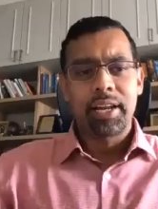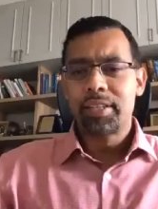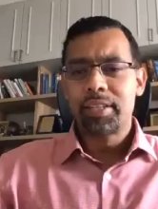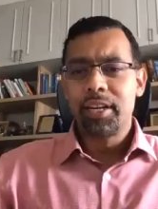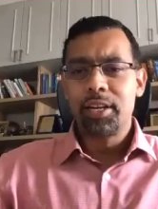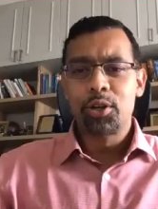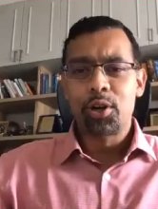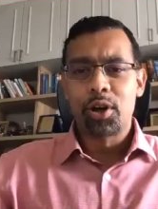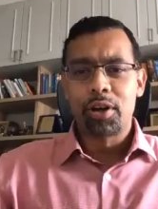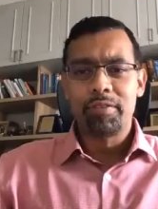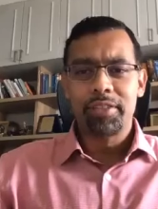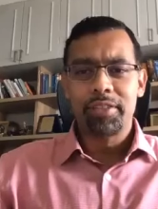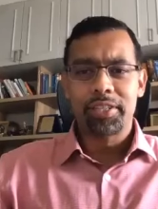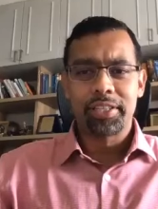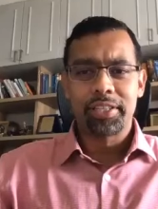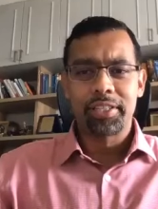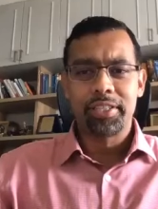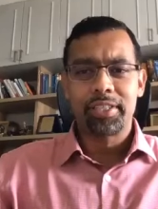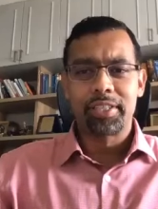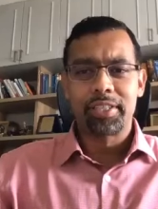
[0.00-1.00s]
excellent
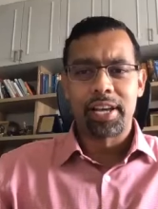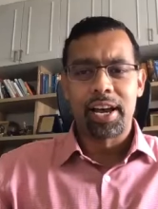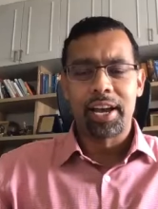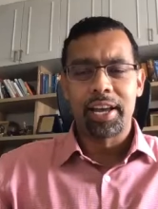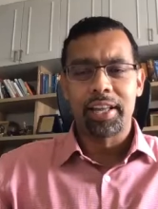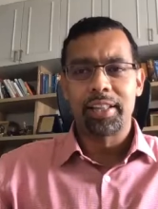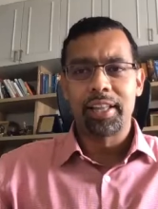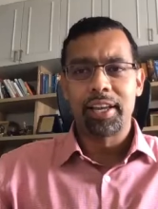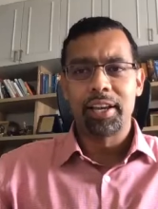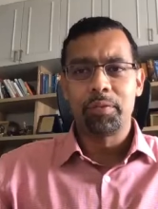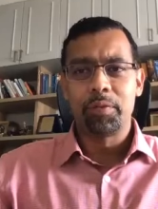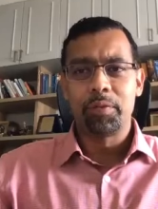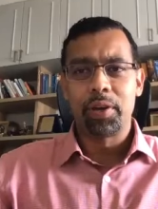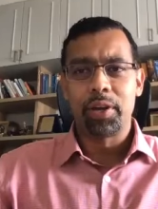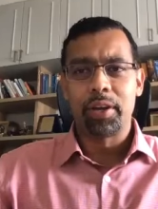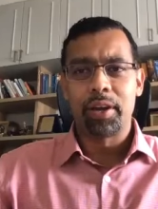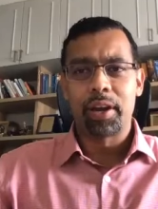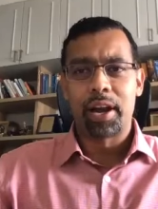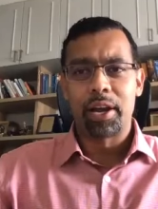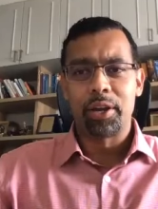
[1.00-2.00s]
conversation, Sai. I think
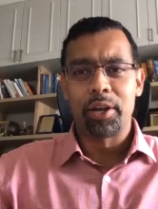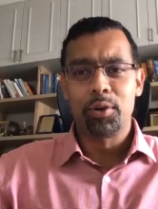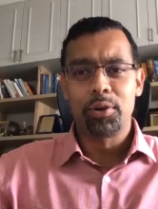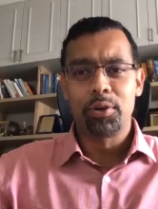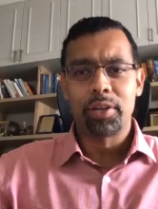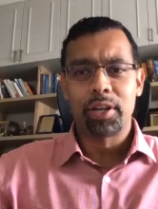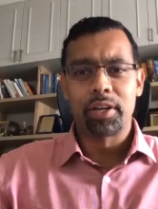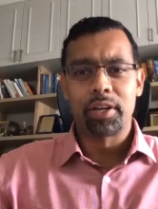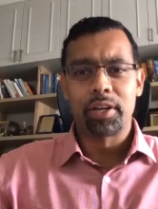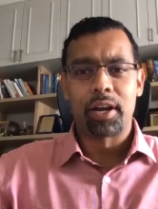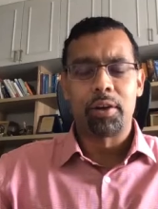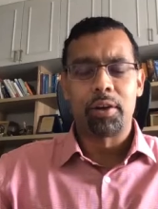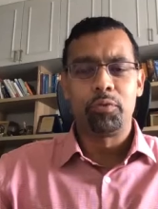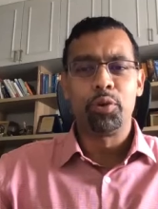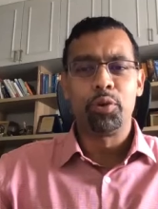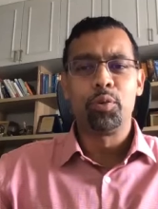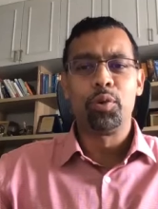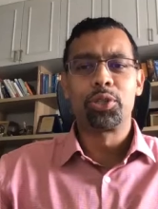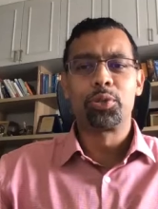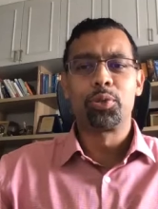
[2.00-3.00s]
we, I know that our
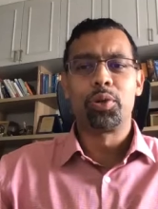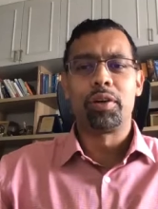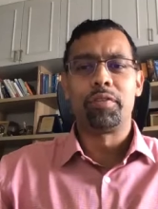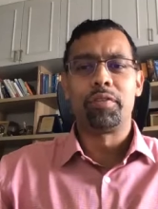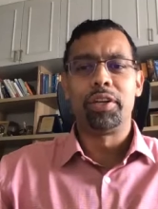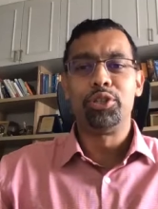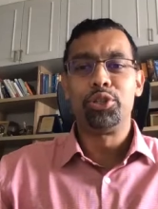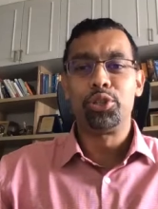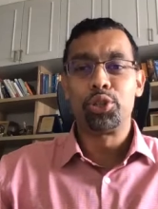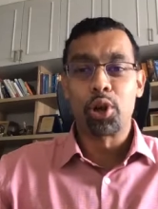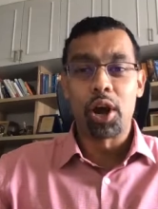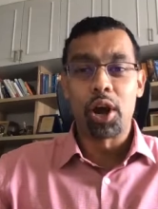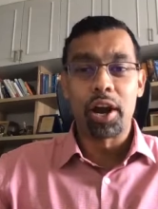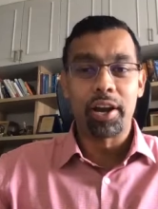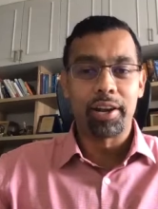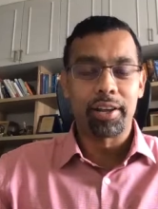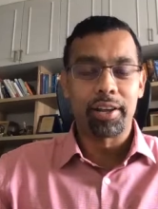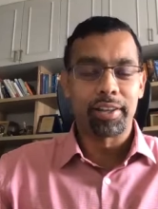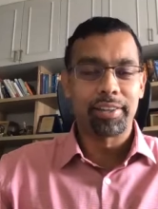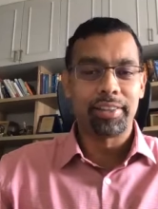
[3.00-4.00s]
viewers would have
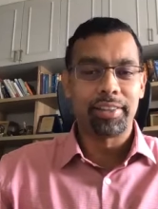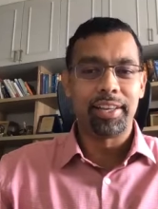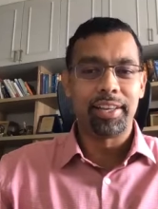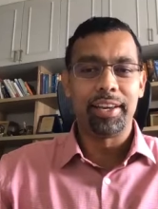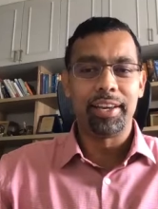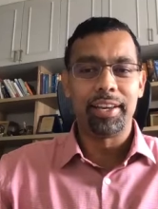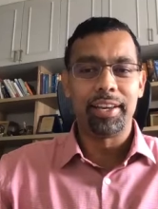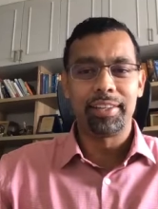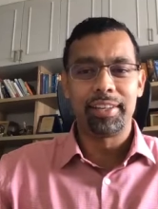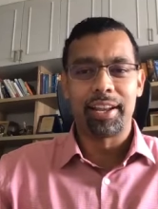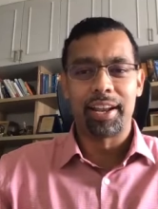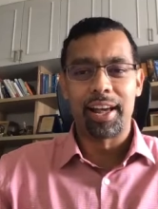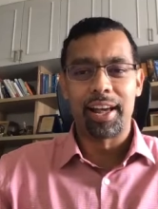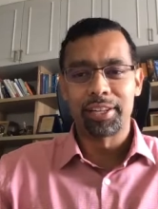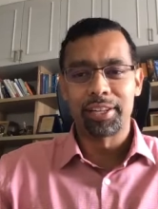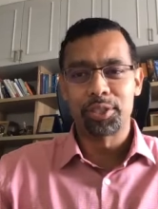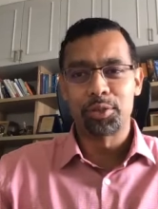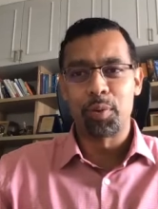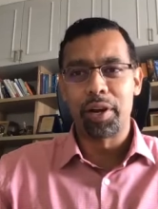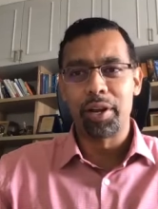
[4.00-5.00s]
enjoyed the the
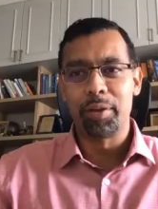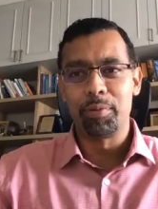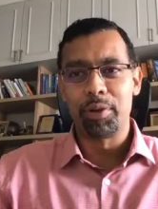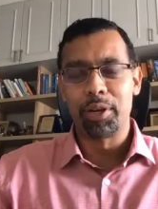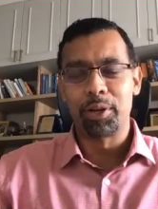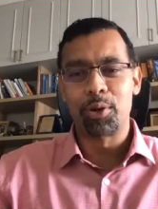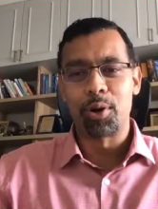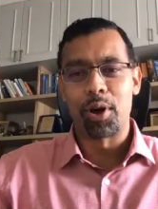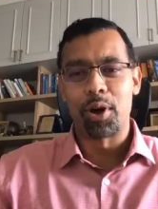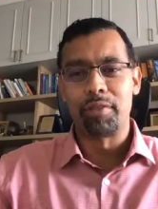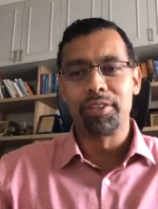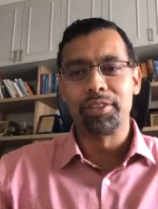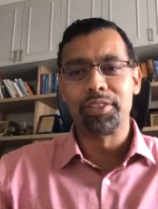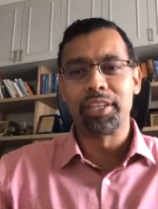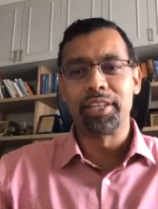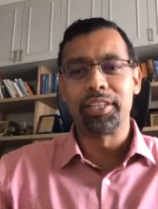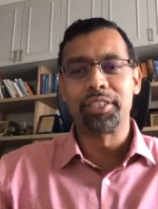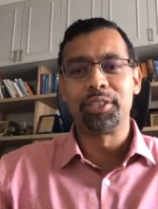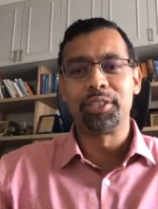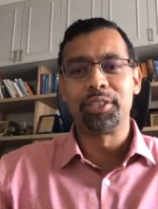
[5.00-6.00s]
last twenty minute
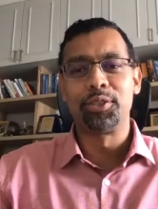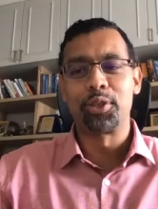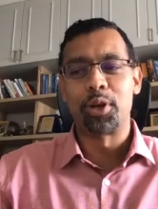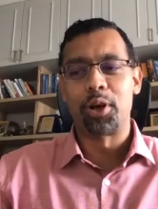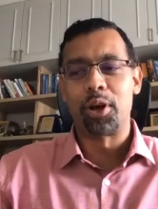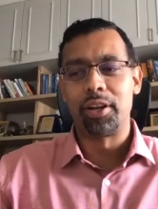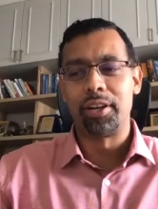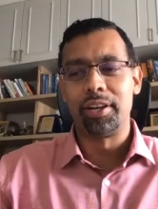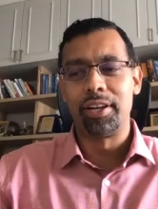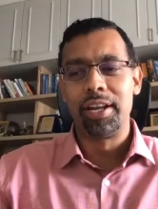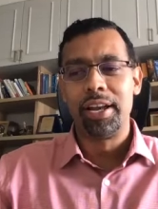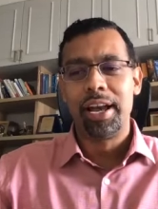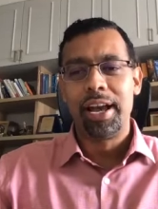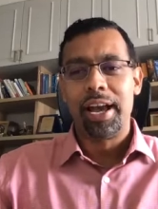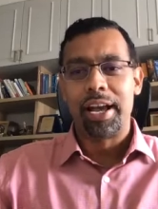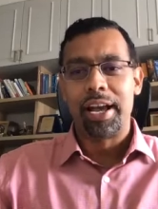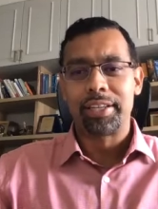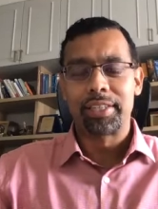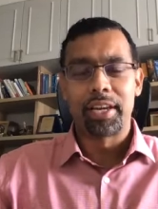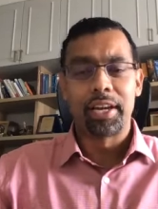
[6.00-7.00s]
conversations on
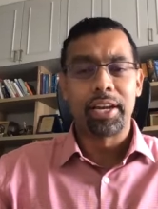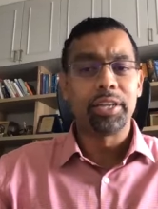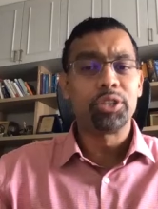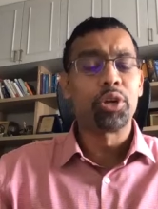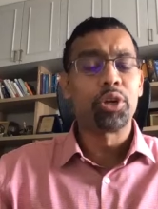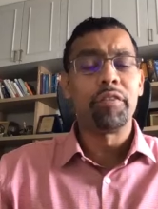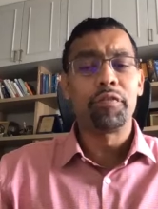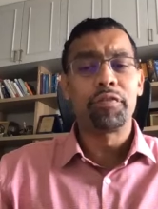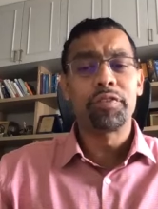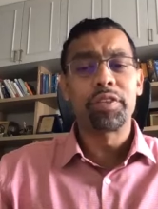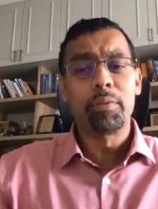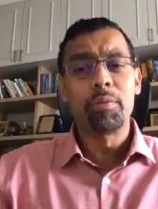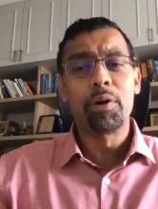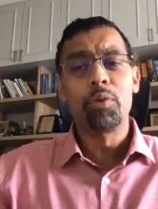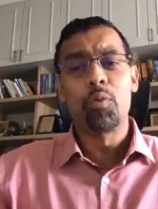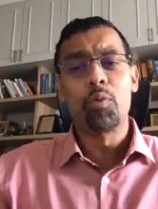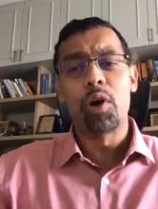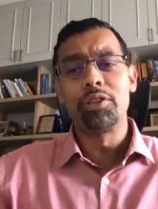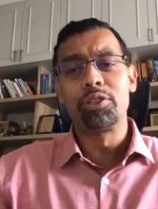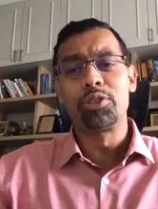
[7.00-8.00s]
SRE. So, if
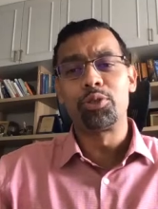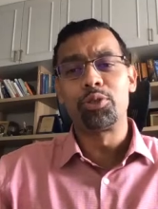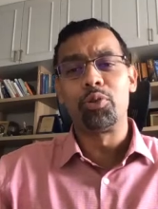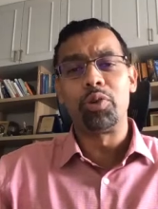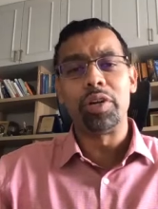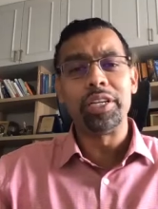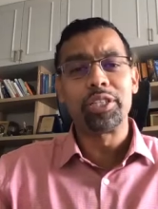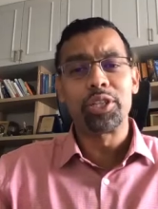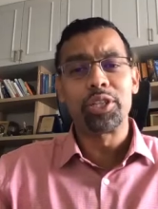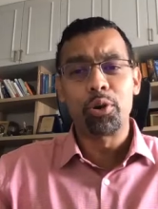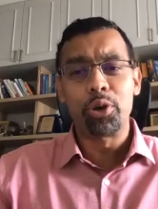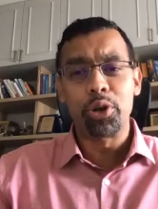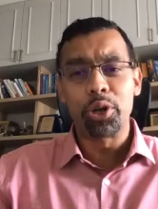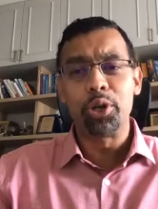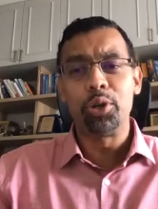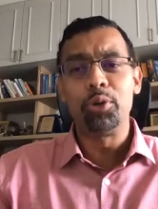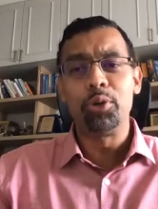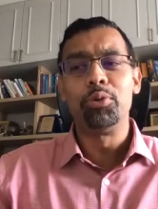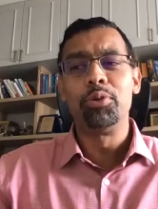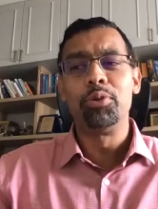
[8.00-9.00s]
someone wants to reach out to
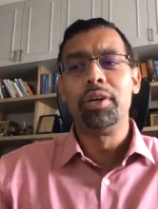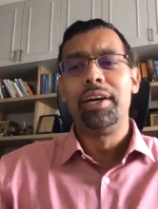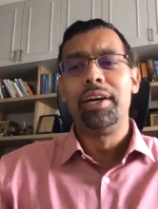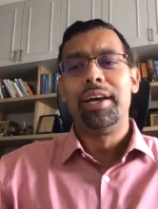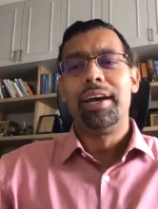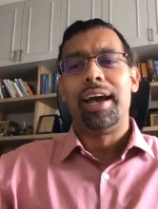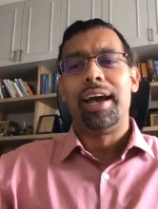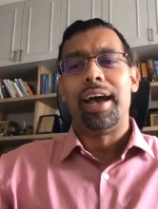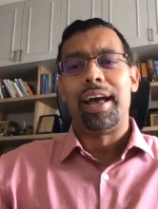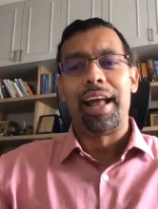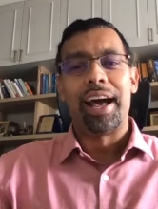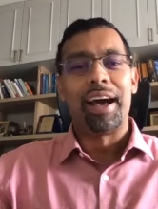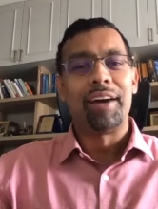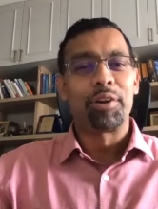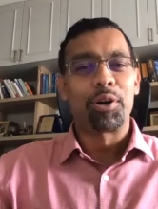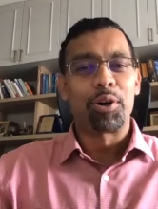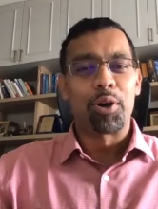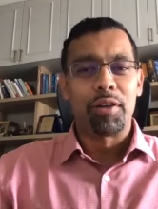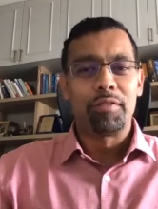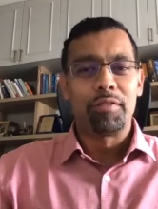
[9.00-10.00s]
you and have
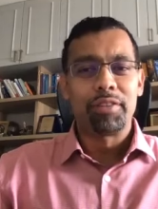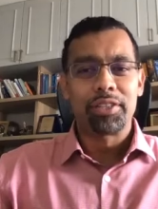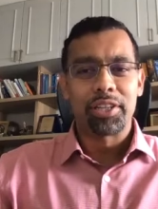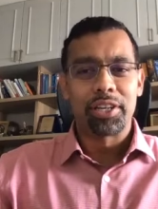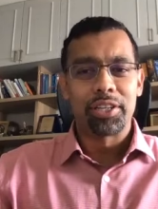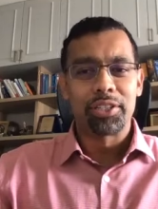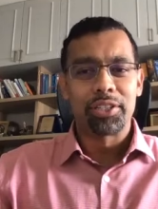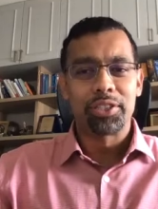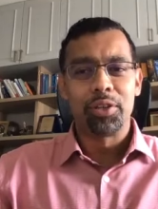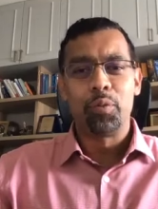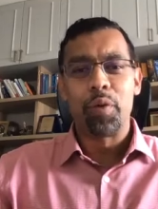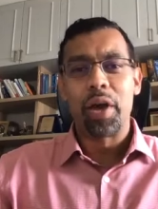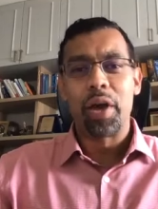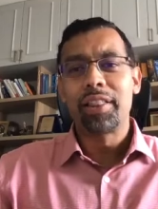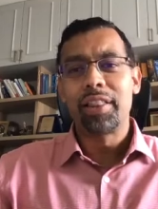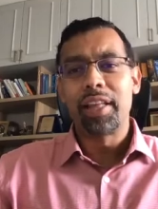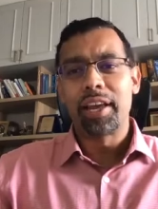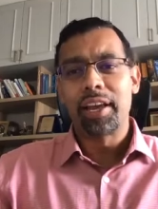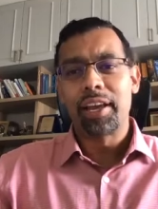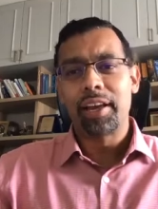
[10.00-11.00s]
a conversation,
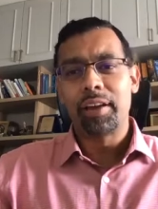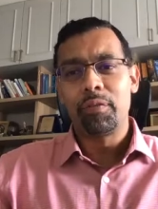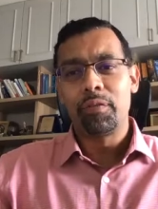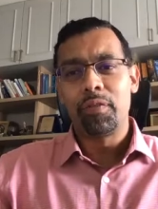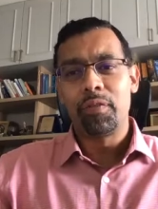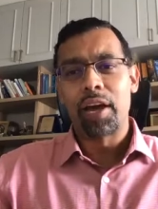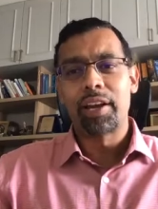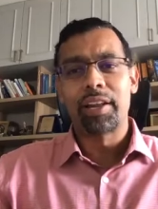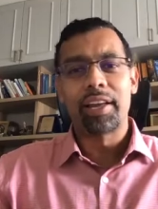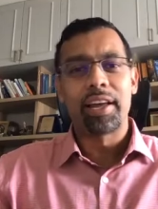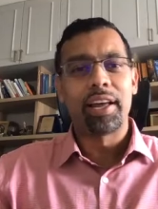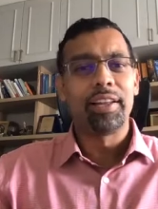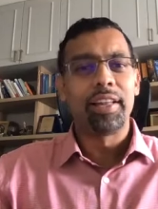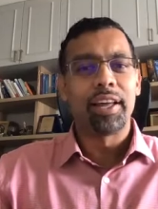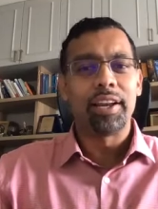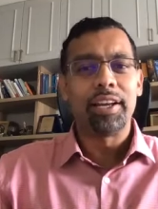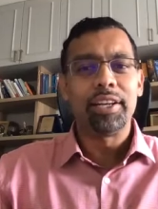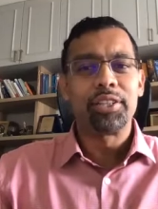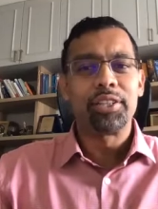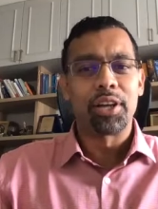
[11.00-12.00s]
where they where can they
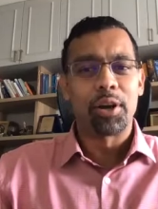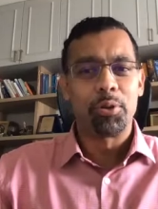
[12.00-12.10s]
reach